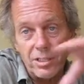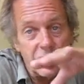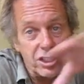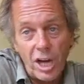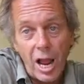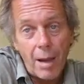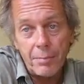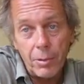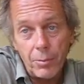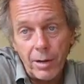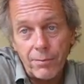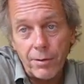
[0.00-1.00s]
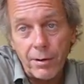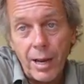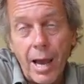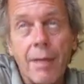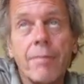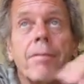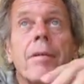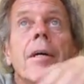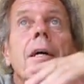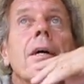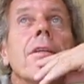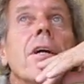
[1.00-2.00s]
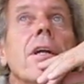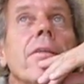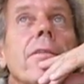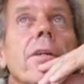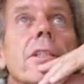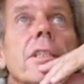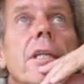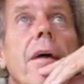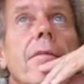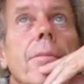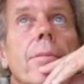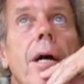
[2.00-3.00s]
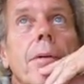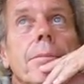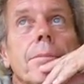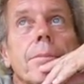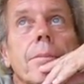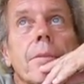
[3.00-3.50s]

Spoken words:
It's a job. They want it for life. They're never going to solve the problem.